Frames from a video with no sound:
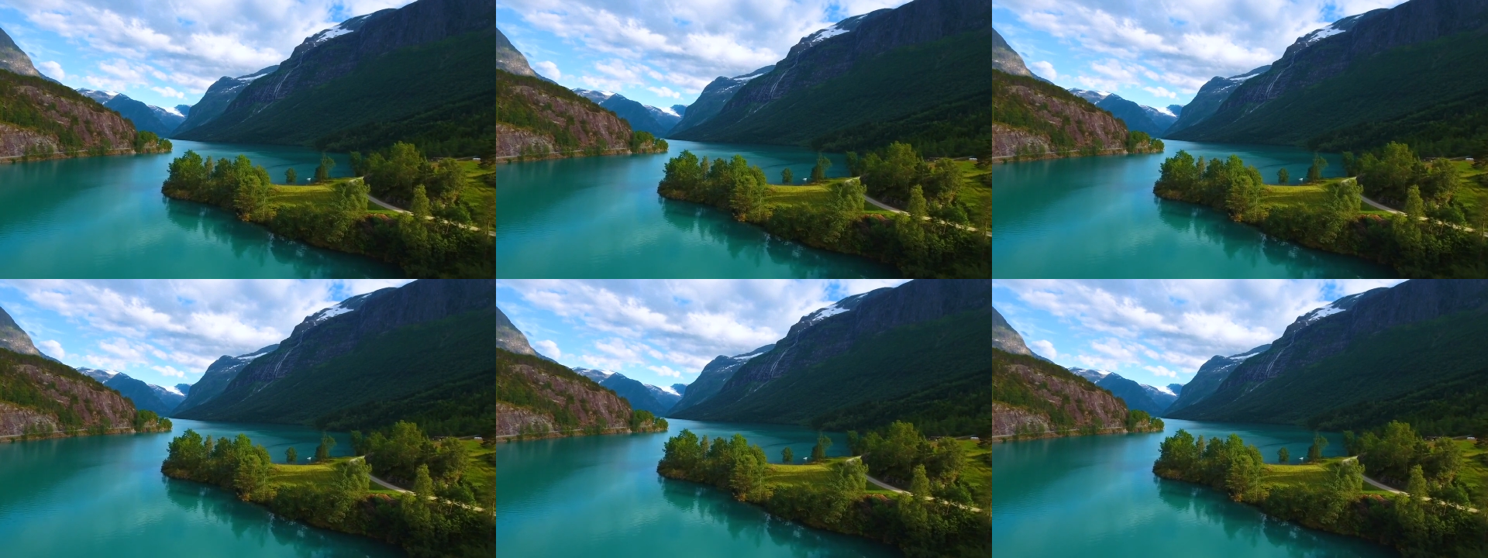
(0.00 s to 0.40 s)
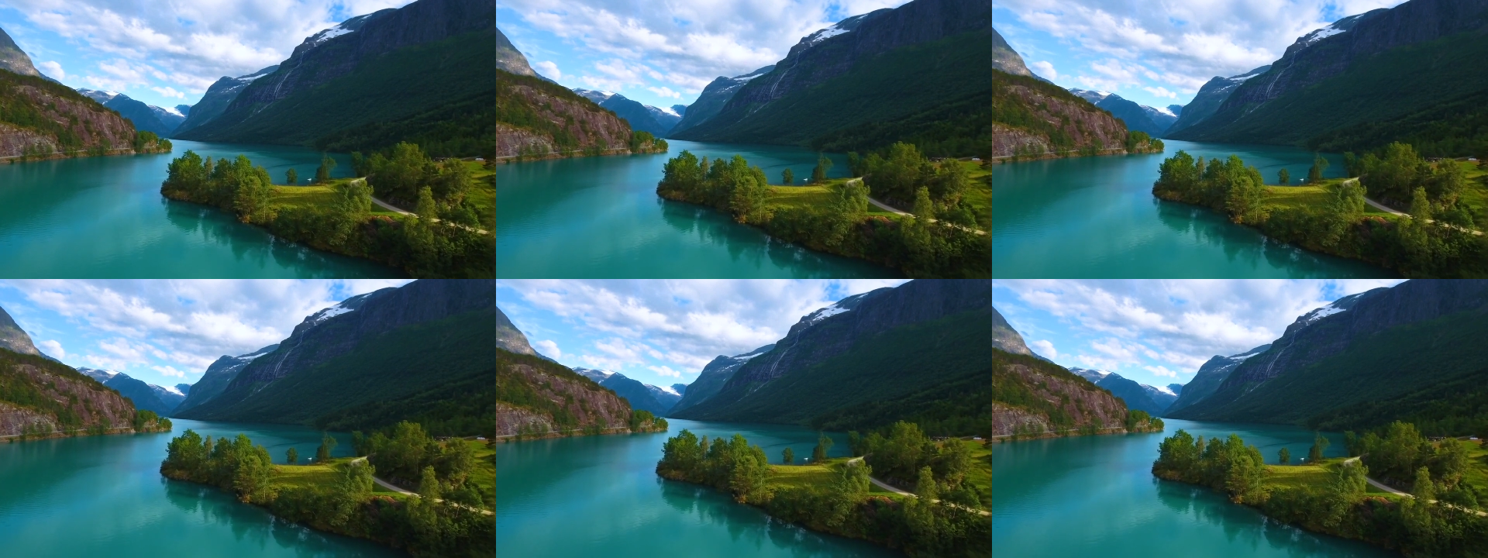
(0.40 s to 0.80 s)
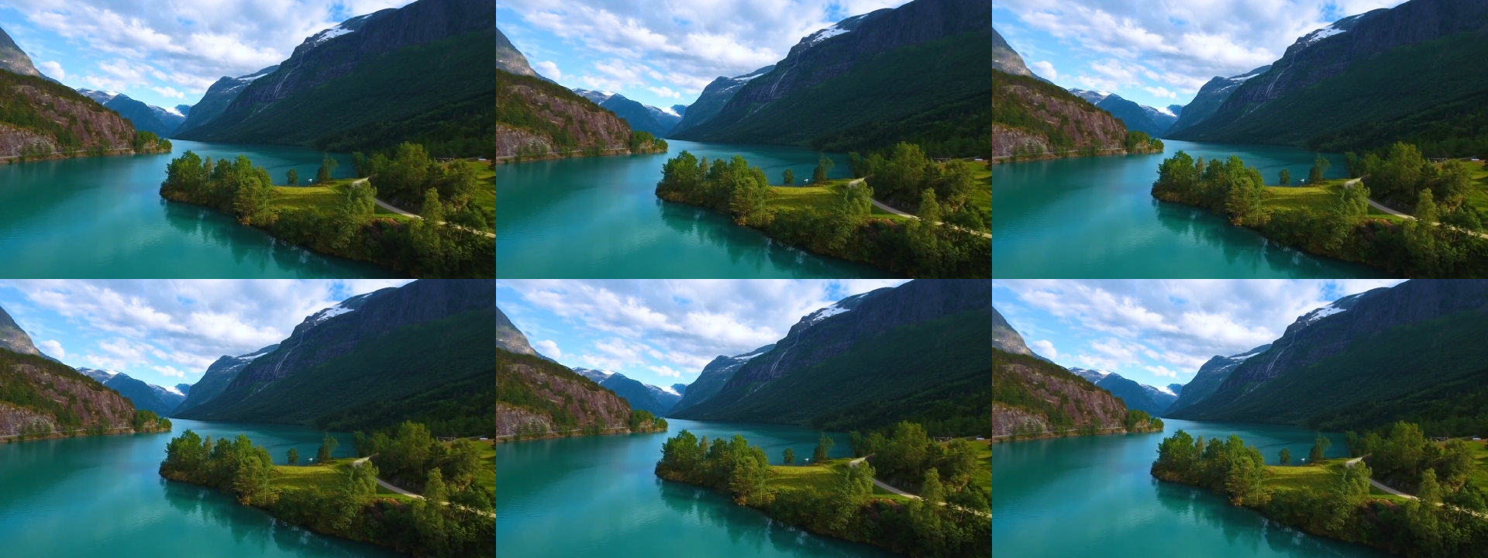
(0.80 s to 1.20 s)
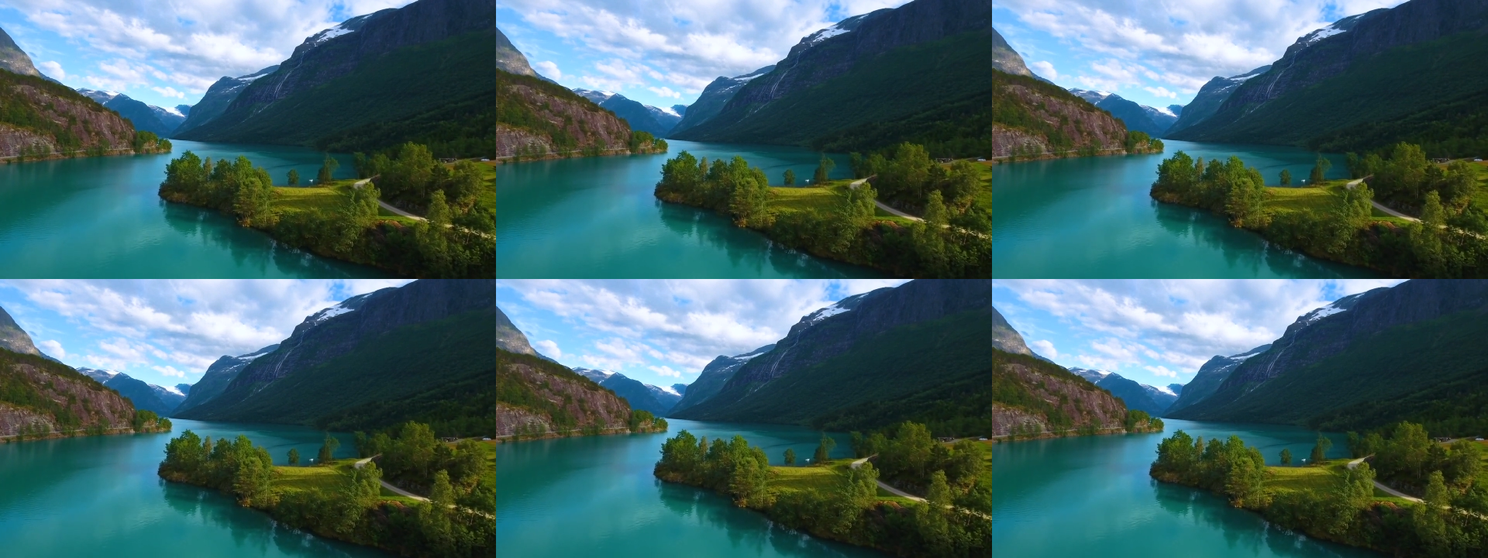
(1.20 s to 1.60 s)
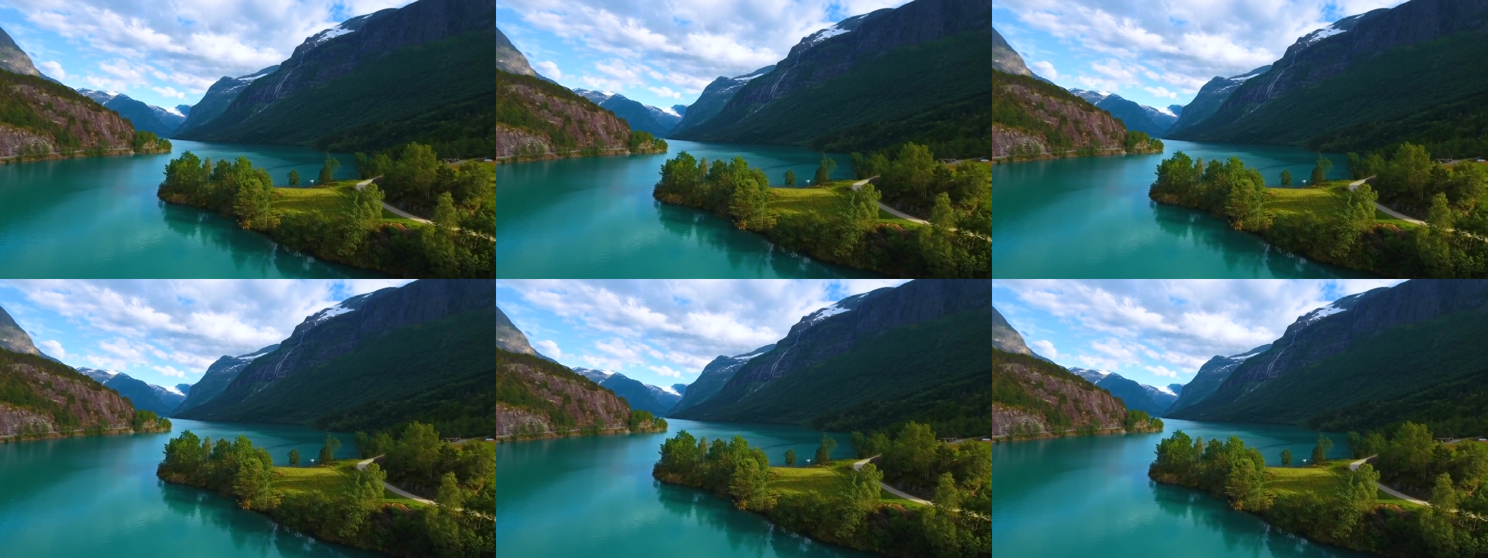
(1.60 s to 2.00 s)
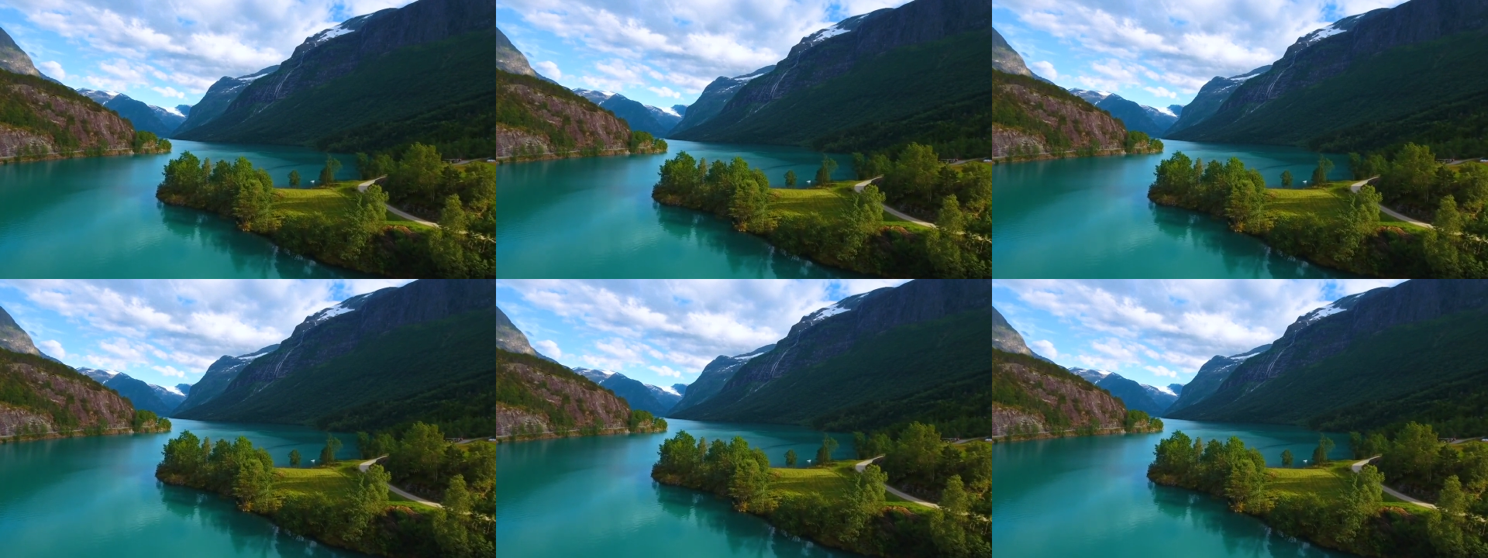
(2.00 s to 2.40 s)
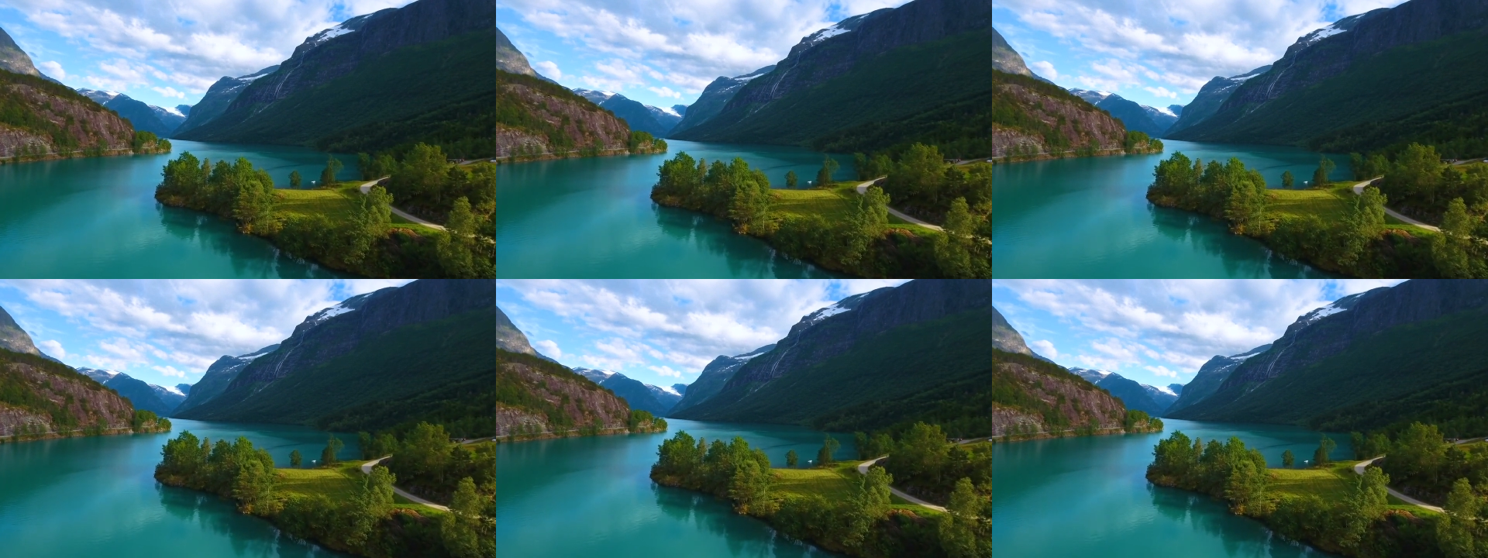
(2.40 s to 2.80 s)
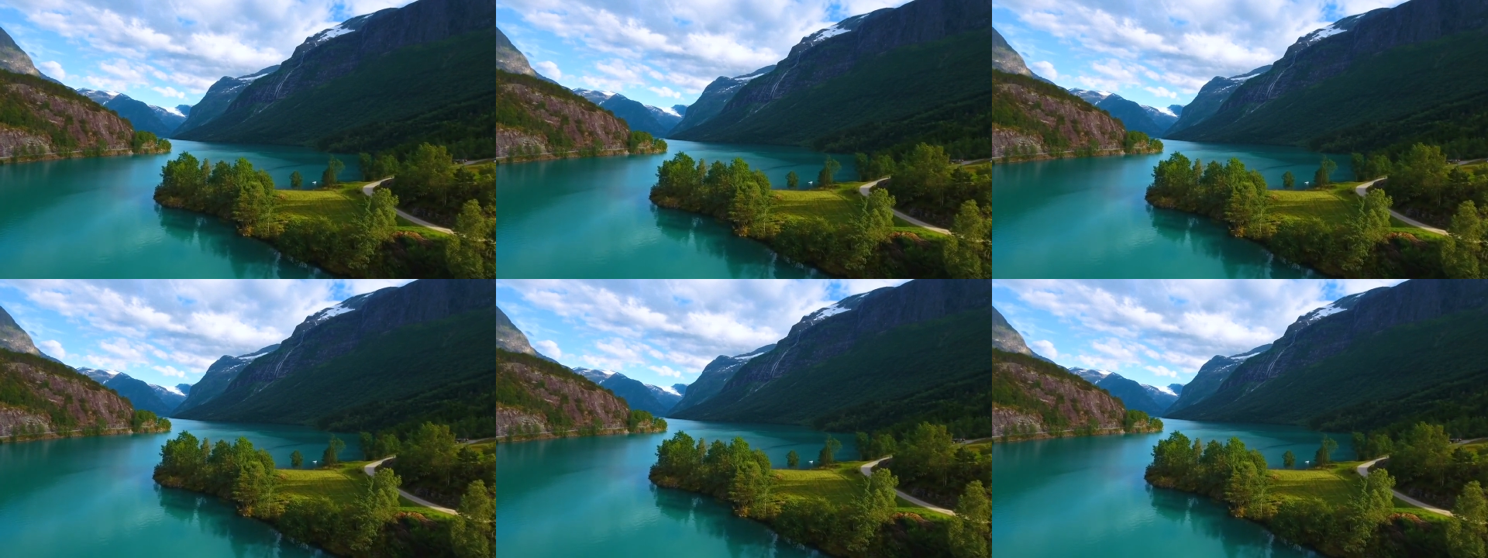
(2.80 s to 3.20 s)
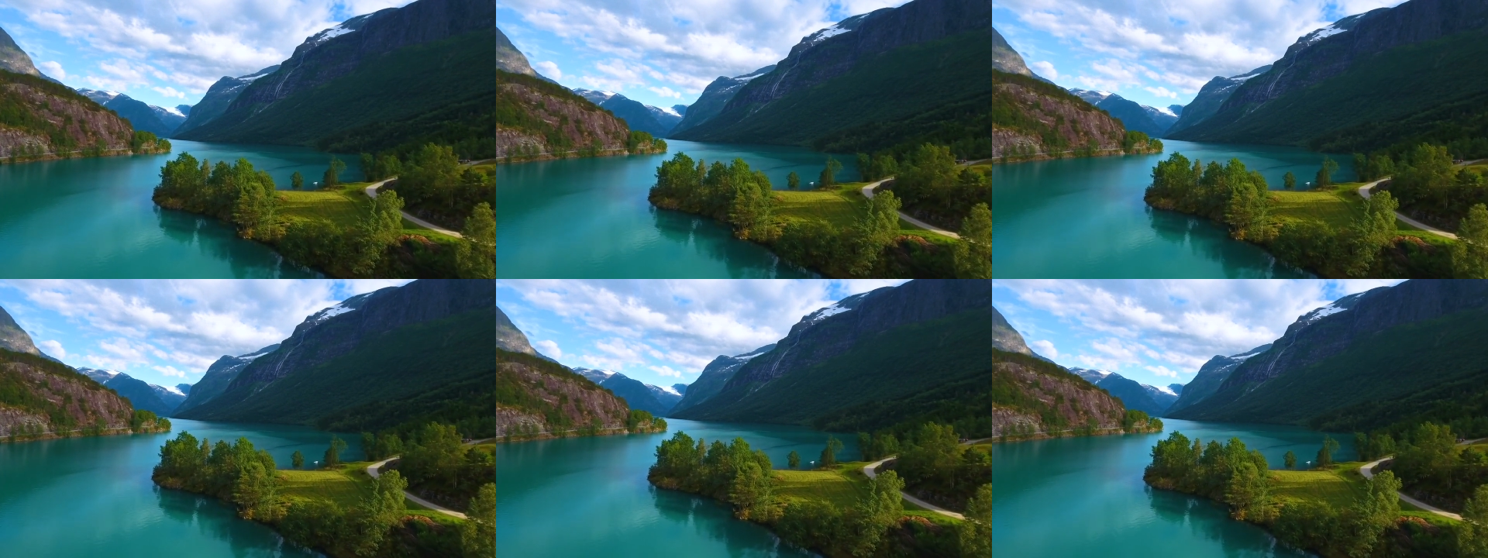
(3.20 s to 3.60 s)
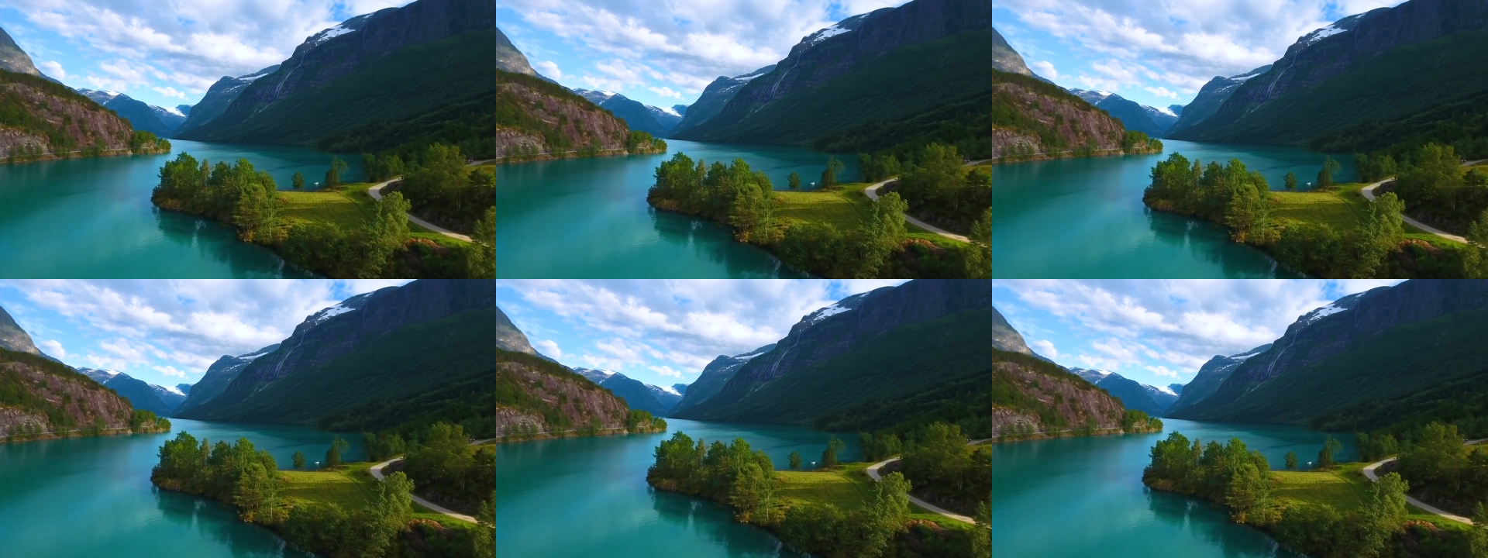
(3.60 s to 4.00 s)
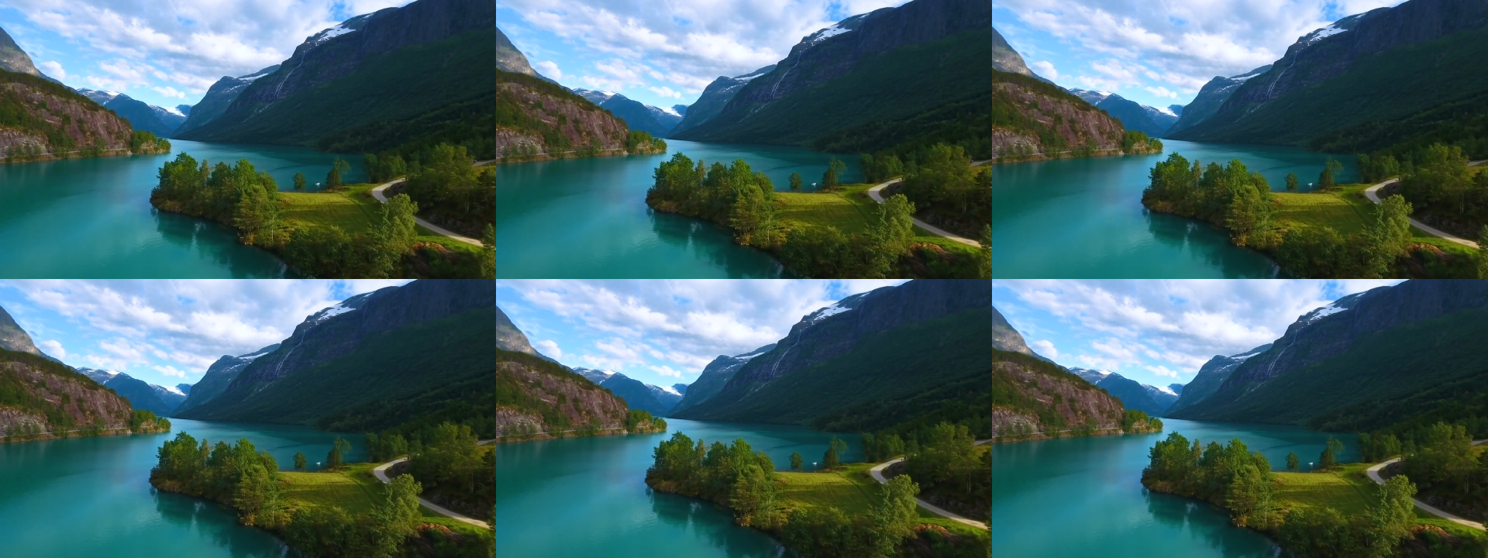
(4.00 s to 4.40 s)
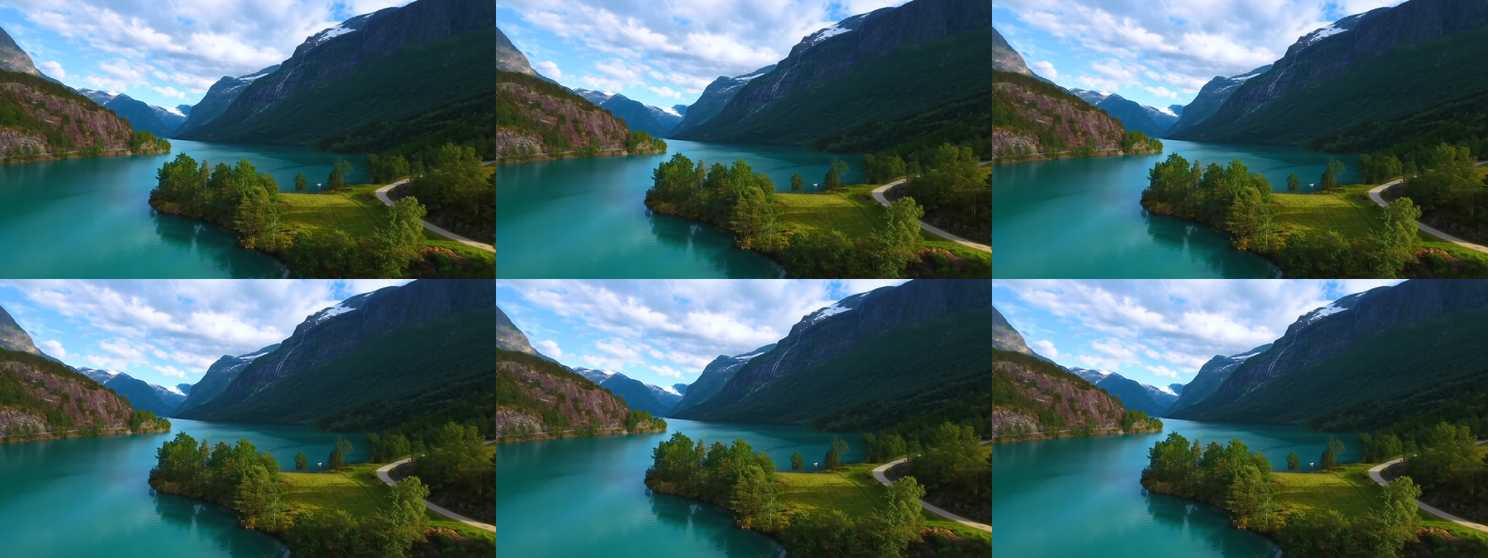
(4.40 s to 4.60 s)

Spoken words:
No face is visible, so there are no lips to read.